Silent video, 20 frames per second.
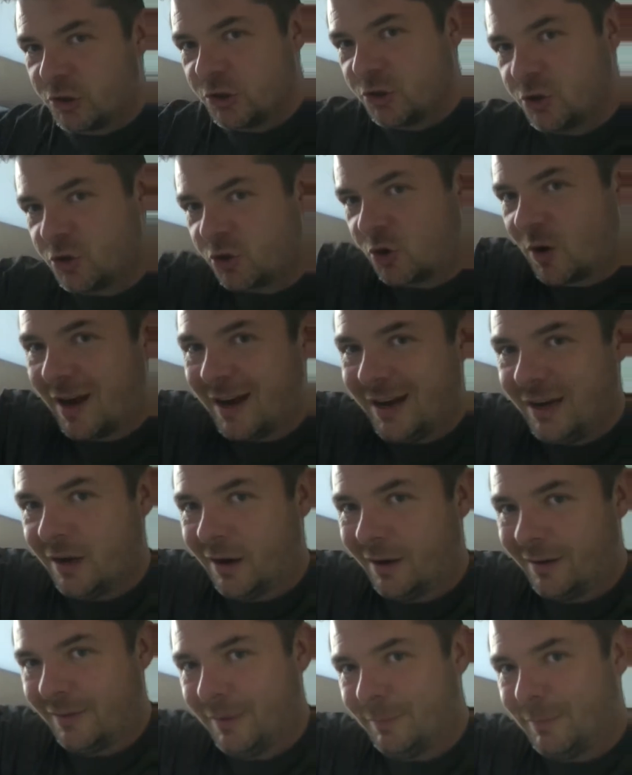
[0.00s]
strain
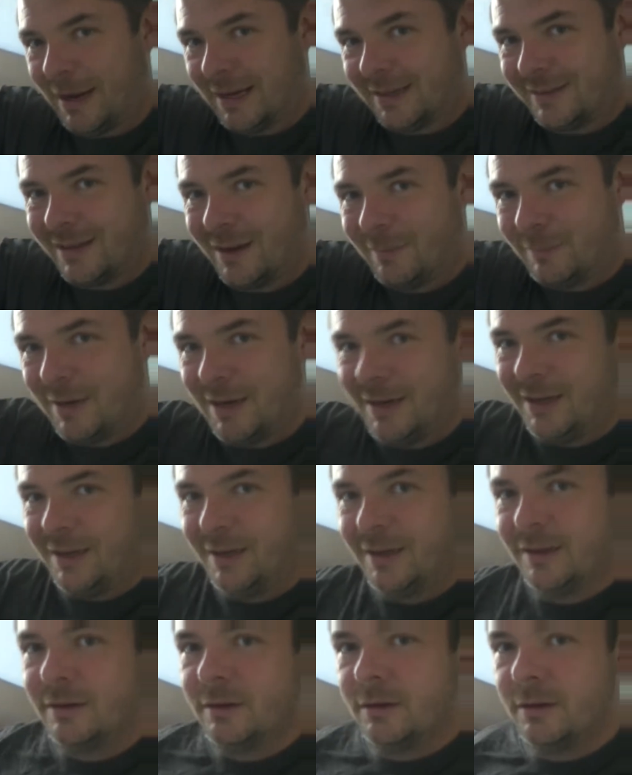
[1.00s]
on the bicep
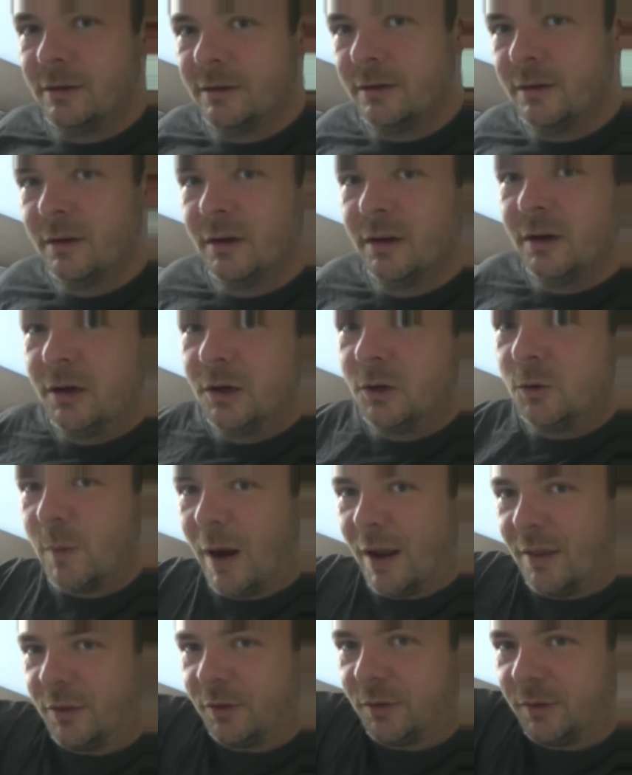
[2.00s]
tendon
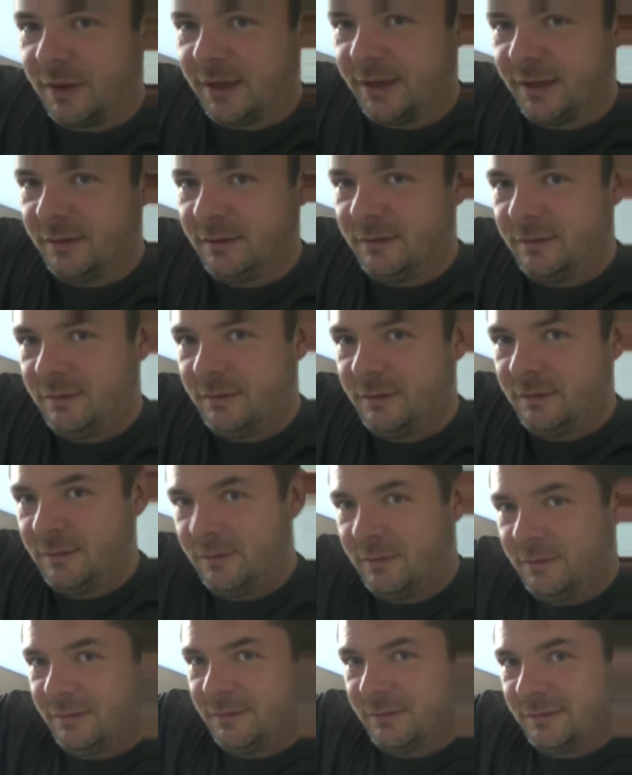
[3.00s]
rather than
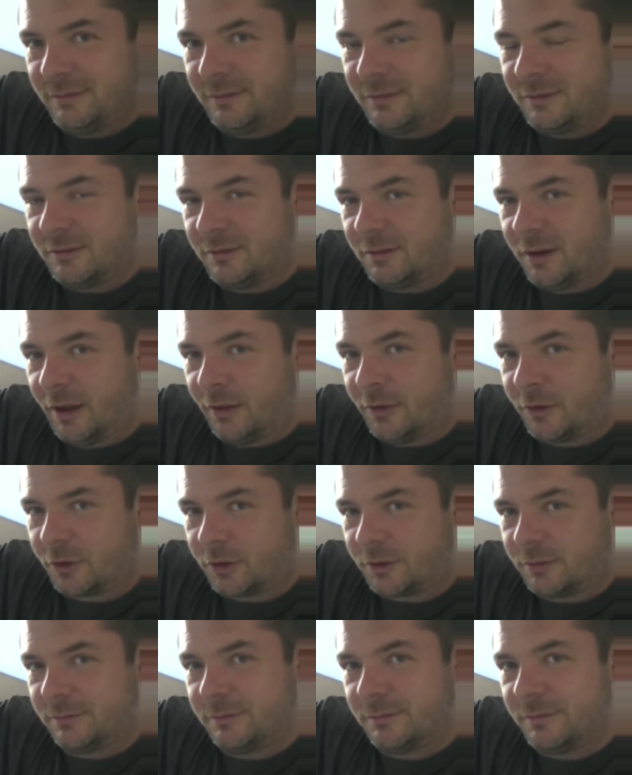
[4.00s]

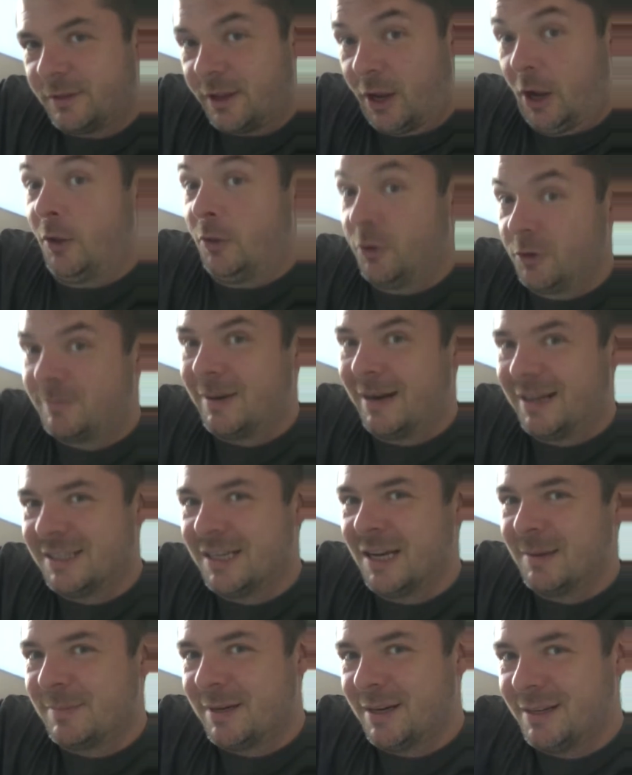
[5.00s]
other the other
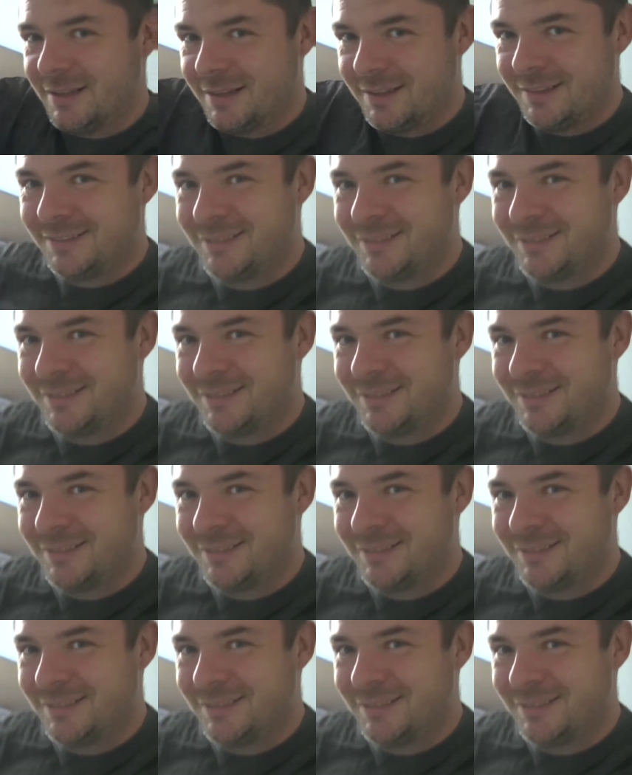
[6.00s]
bicep tendon,